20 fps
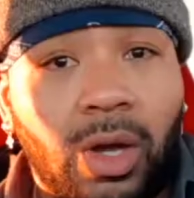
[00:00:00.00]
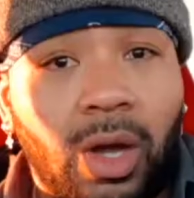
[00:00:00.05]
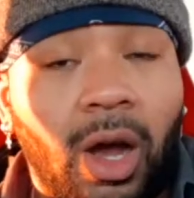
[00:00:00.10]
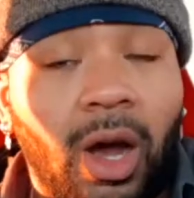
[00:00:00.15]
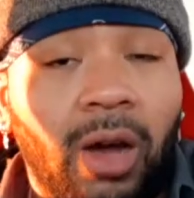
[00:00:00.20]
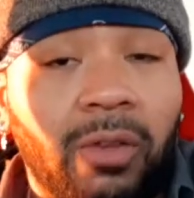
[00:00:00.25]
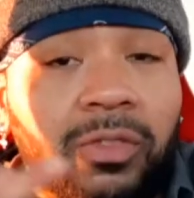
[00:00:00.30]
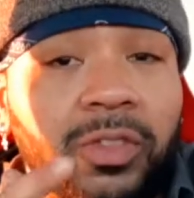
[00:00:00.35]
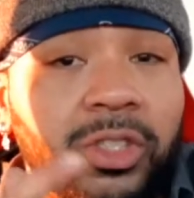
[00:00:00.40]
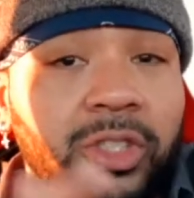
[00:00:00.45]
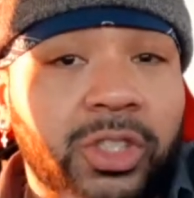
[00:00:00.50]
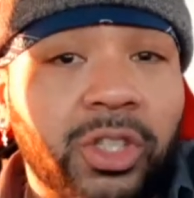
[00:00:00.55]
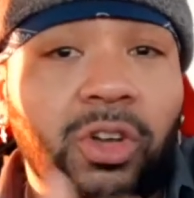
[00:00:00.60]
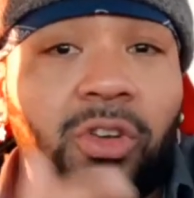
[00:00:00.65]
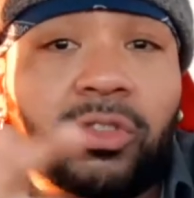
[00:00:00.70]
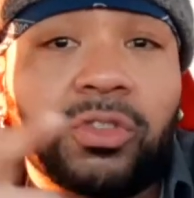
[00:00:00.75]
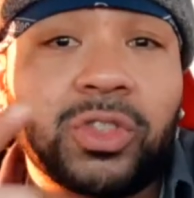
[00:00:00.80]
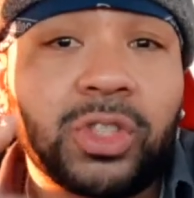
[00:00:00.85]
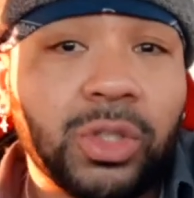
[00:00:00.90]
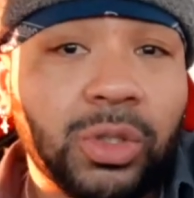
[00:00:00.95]

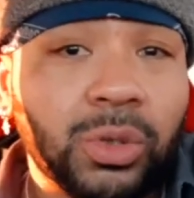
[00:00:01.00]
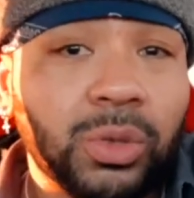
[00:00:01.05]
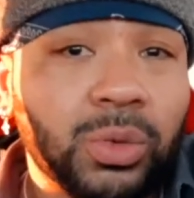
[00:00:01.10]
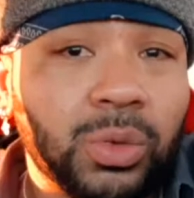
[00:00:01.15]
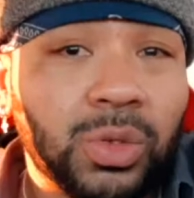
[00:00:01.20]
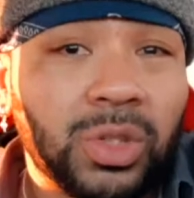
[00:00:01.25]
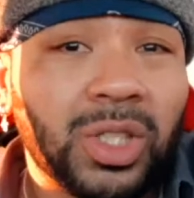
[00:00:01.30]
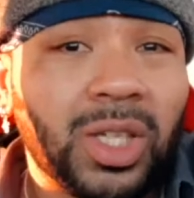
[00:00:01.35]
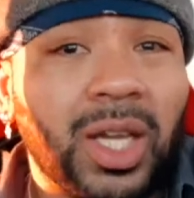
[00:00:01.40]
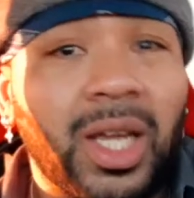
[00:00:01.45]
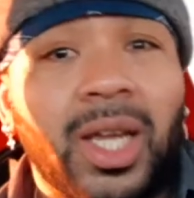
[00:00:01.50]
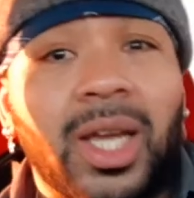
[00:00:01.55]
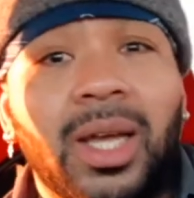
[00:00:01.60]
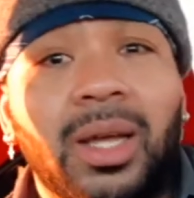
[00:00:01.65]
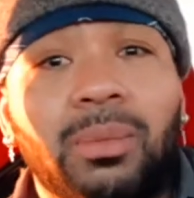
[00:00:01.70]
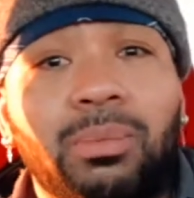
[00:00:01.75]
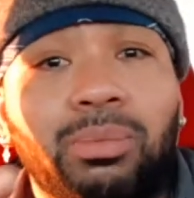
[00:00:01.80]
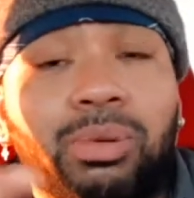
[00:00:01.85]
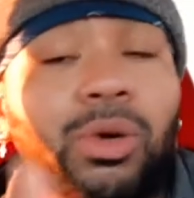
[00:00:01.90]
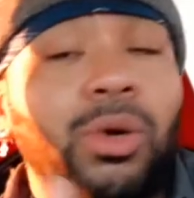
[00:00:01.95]
Off-the-shelf tunes
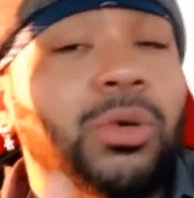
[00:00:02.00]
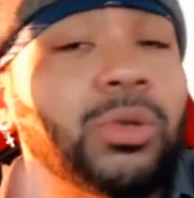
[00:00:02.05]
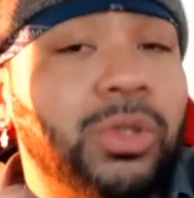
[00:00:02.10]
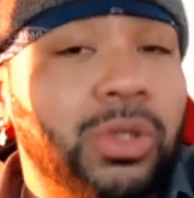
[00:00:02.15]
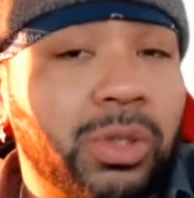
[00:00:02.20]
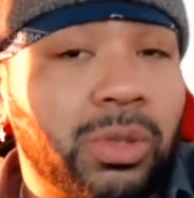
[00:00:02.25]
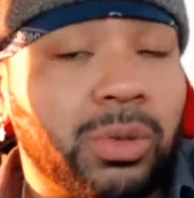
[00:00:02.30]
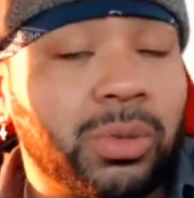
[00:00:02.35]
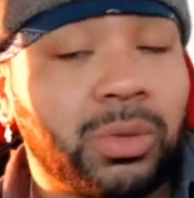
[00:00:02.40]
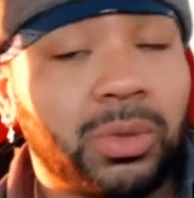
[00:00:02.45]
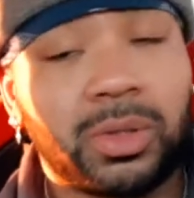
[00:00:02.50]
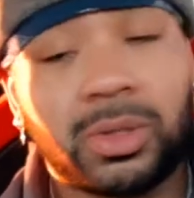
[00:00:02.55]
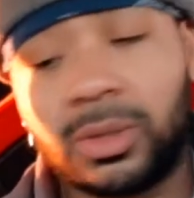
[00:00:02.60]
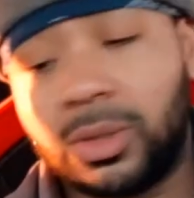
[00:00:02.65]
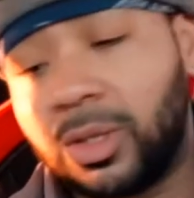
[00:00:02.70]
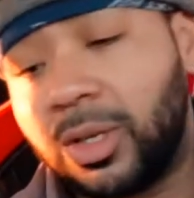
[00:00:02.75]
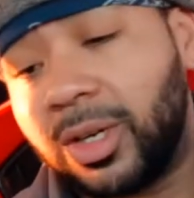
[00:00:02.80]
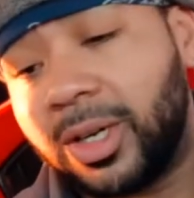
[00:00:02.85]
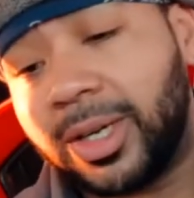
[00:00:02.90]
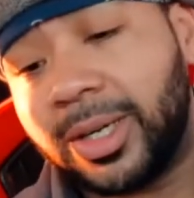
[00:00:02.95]
and pro tunes,
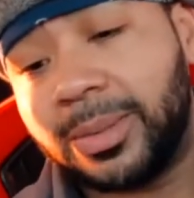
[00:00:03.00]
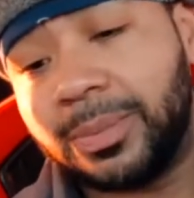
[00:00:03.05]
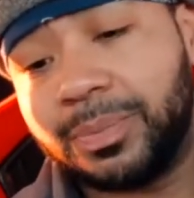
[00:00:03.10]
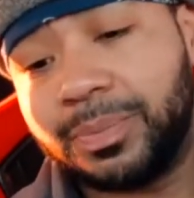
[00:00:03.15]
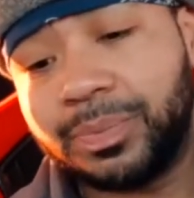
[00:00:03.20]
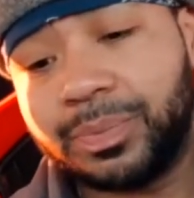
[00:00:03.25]
all right?